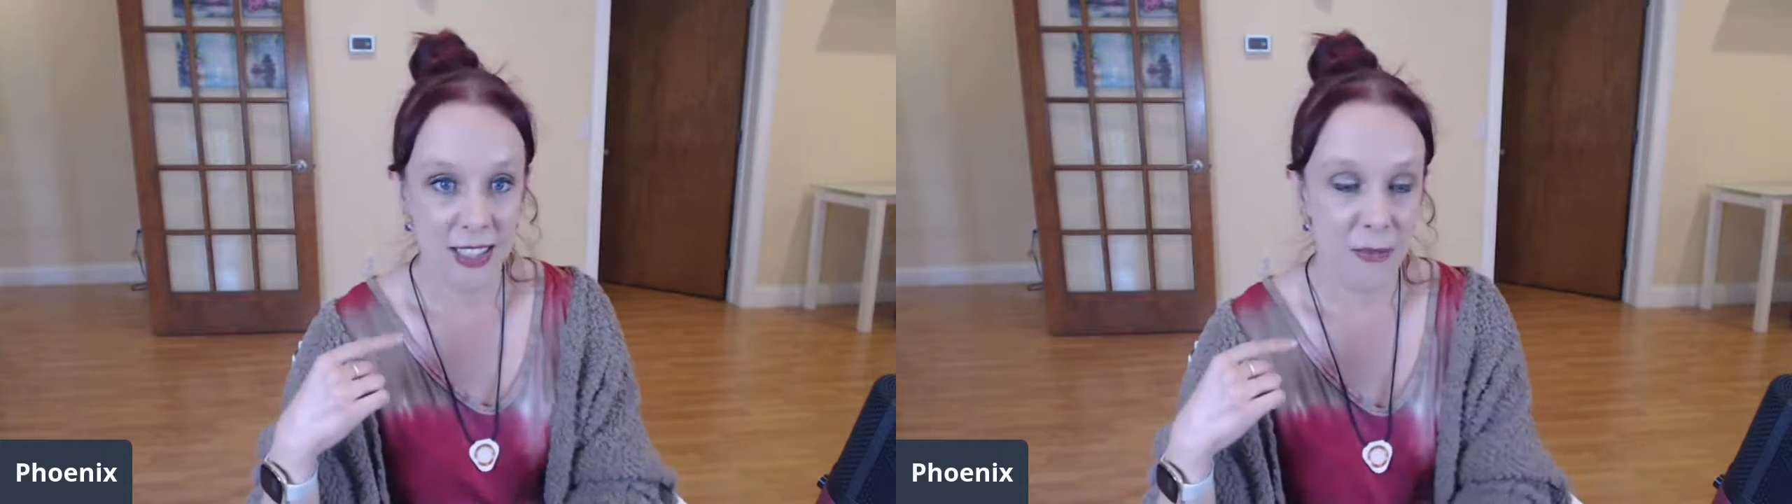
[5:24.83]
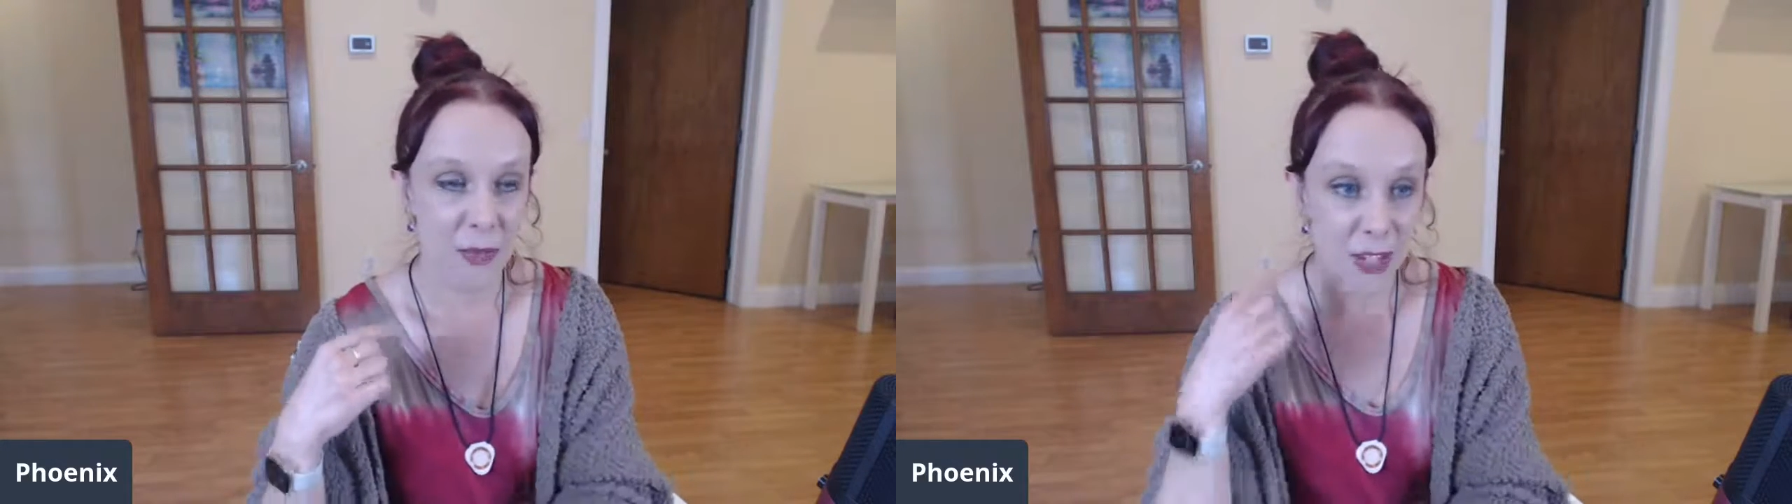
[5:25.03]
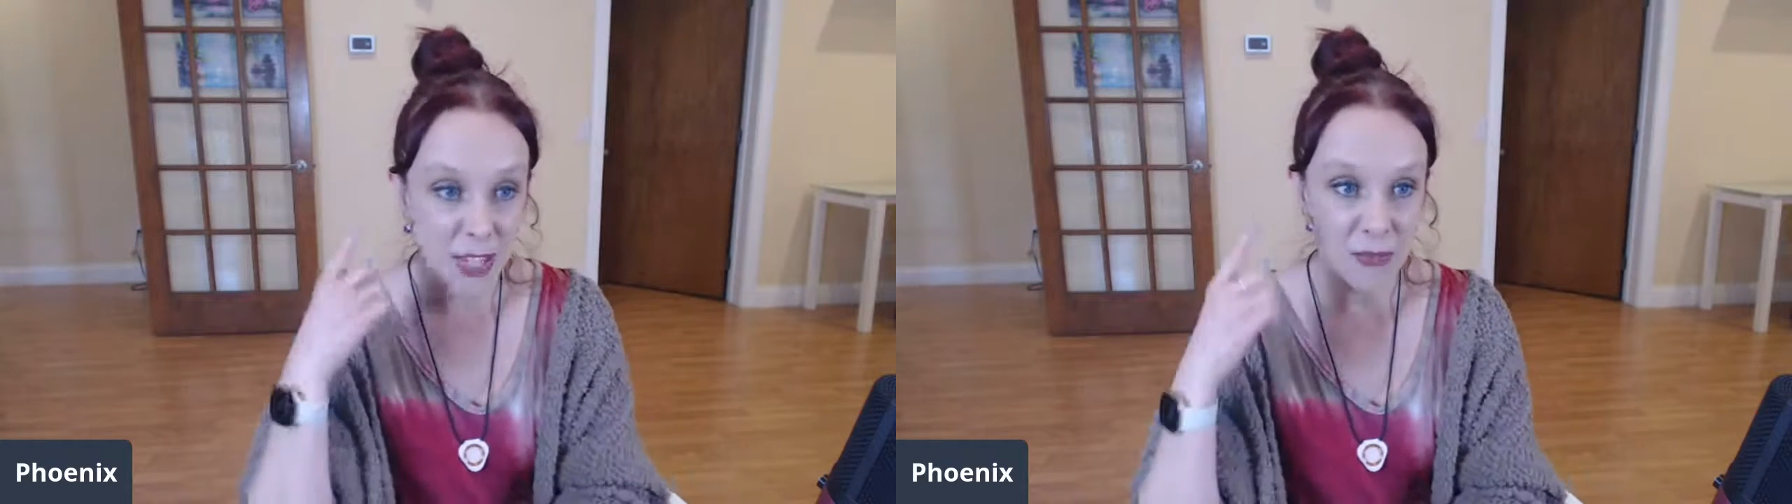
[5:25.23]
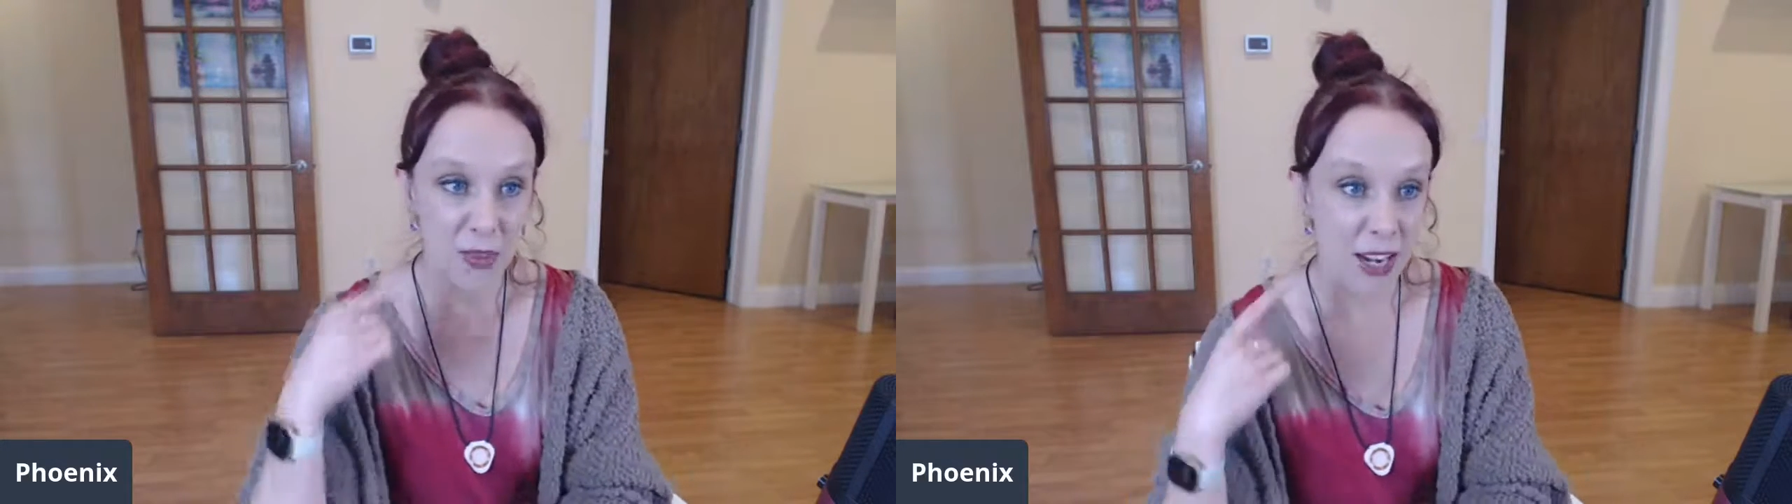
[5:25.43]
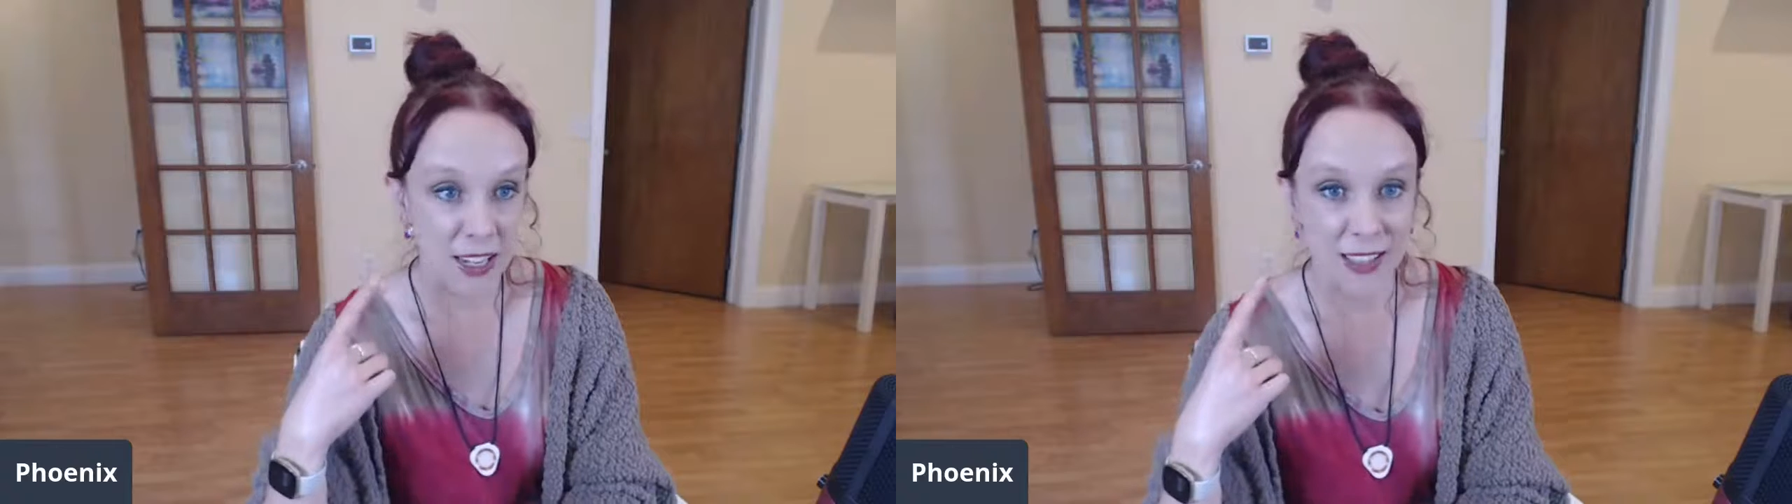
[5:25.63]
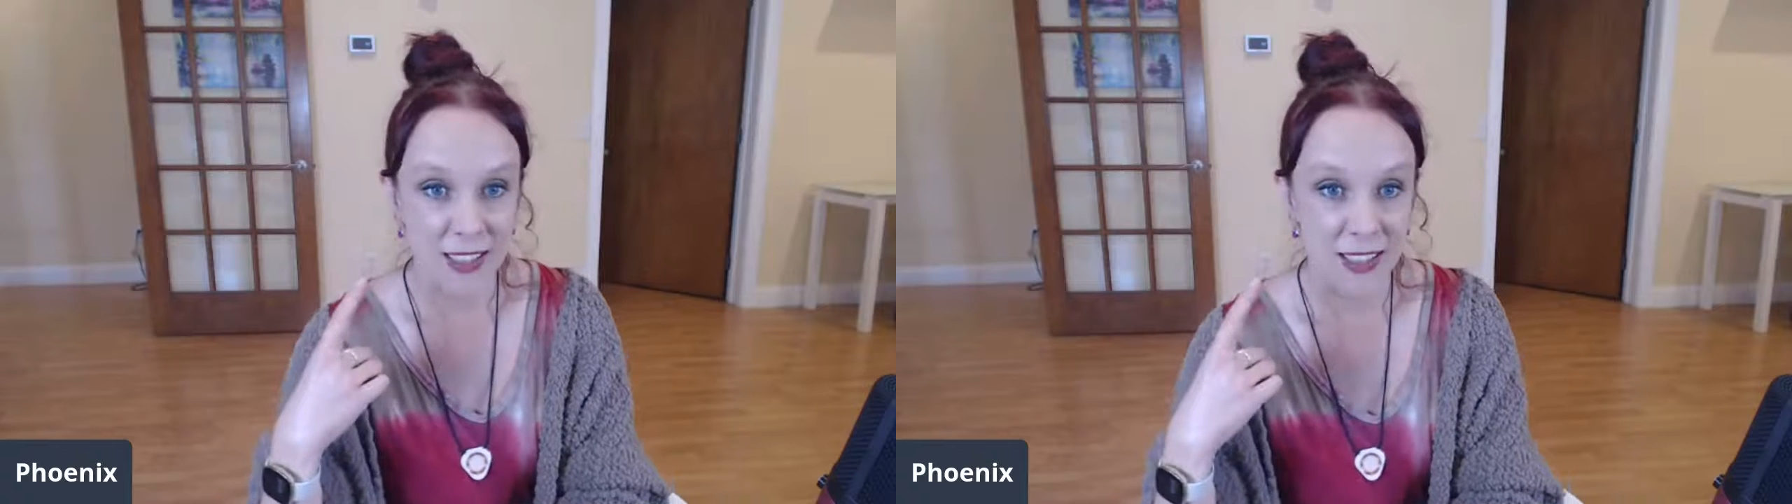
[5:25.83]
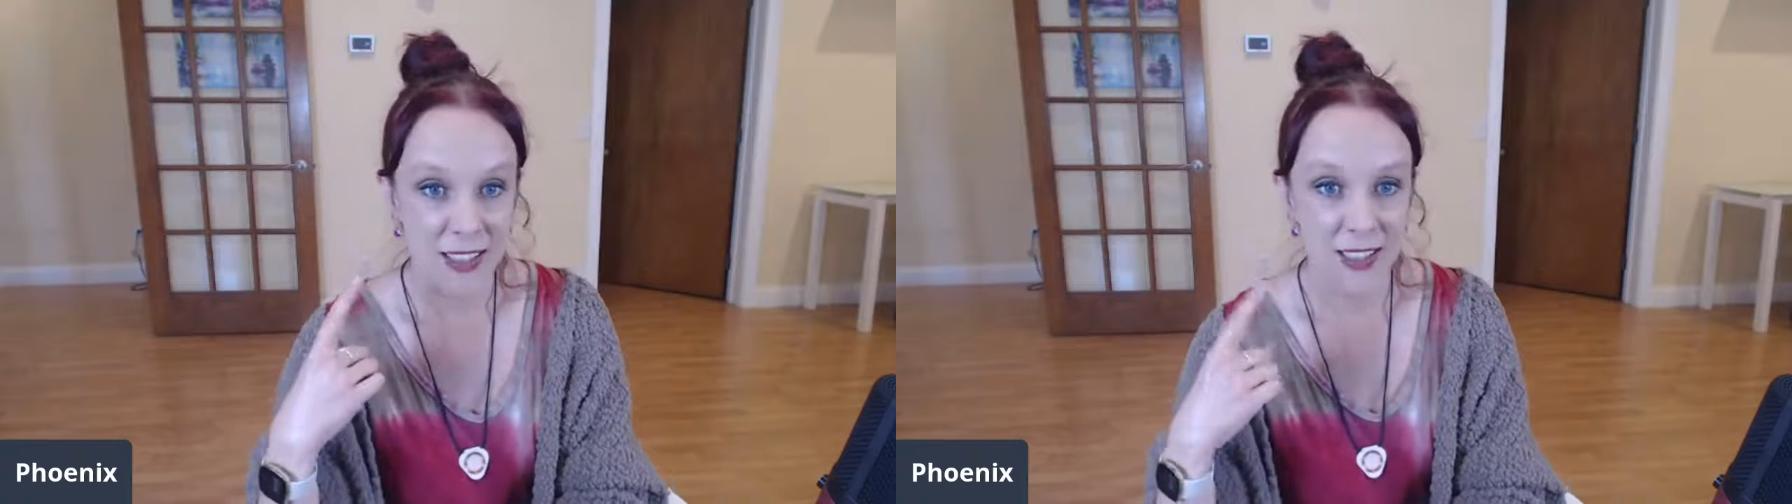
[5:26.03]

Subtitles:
this monkey brain